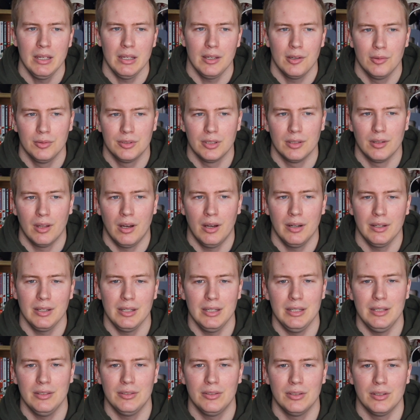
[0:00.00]
it was a lot
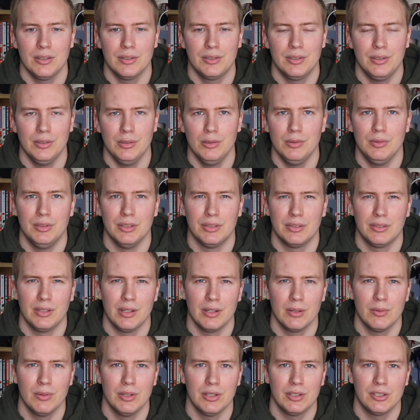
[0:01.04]
easier to
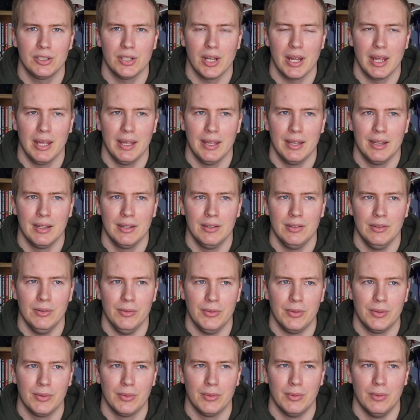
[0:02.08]
distinguish
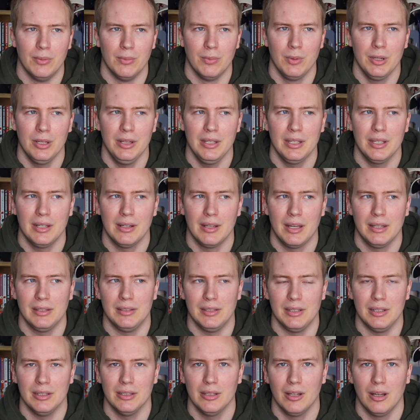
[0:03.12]
and really get an
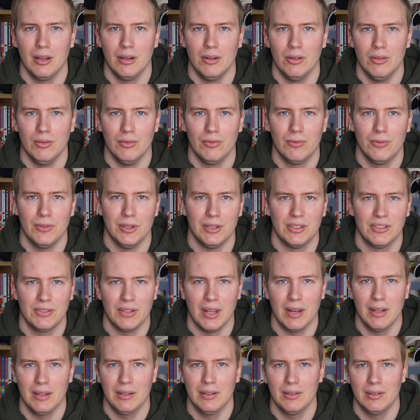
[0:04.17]
idea of the
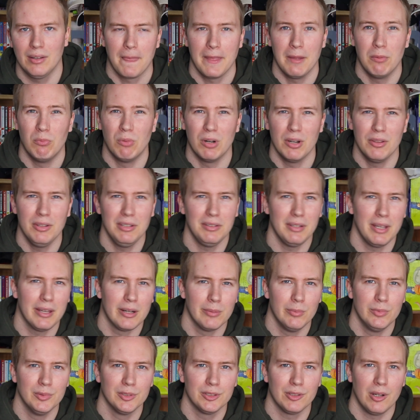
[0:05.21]
setting and where these
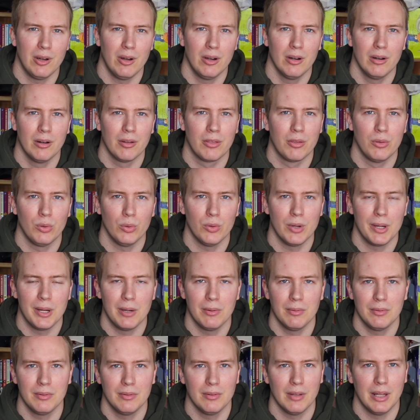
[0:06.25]
animals are
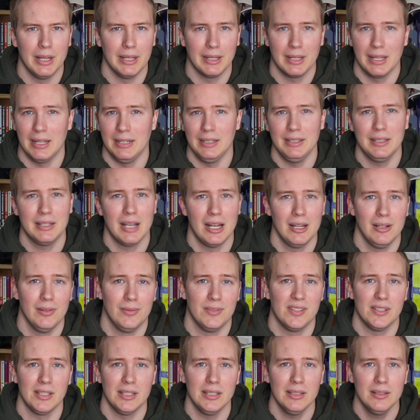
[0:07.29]
throughout like any kind of
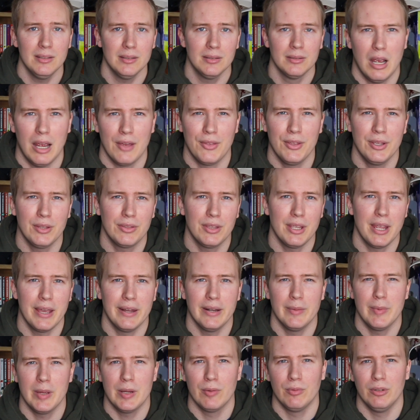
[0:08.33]
scene. I think the
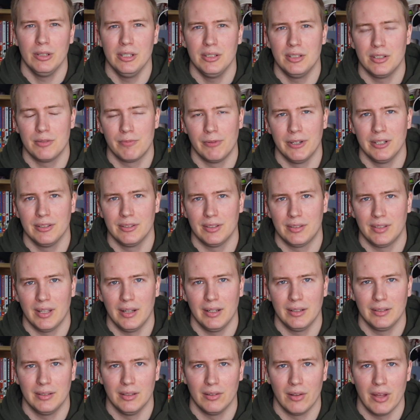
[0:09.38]
anime really just brings the
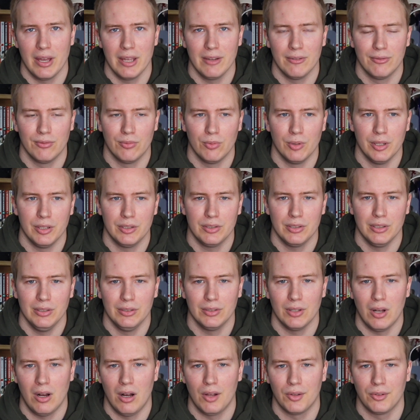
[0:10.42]
setting to life which
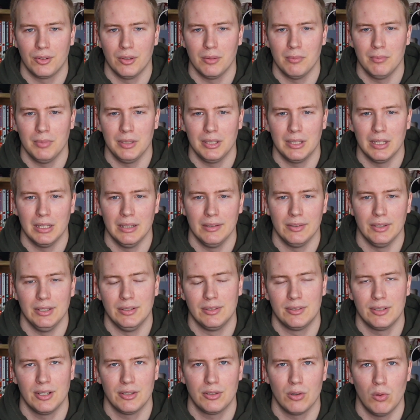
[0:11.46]
is awesome because
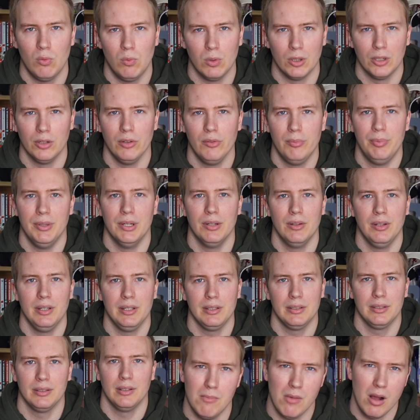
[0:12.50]
it's such a world
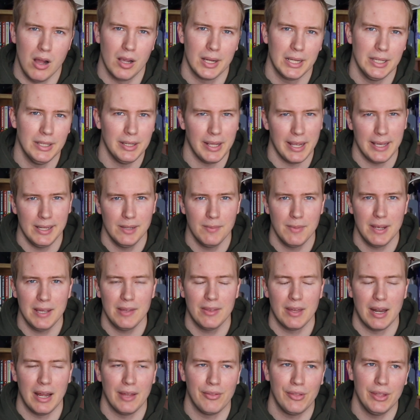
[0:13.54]
building manga and
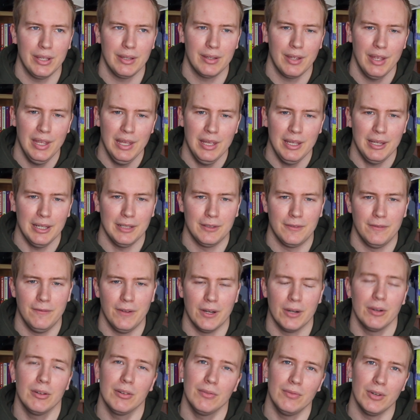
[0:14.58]
anime that I think it's
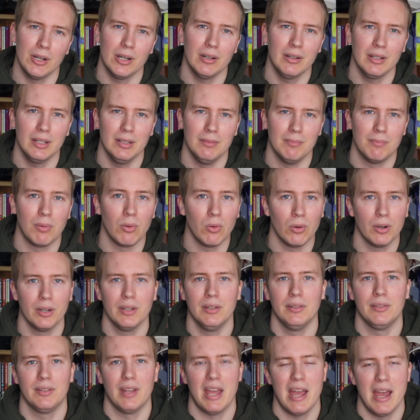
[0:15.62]
very very
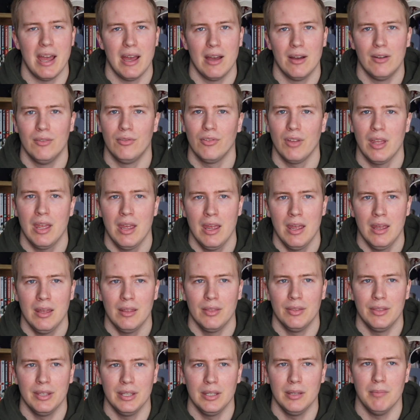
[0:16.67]
important to have
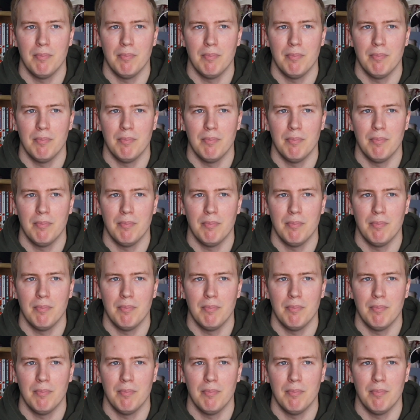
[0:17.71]
the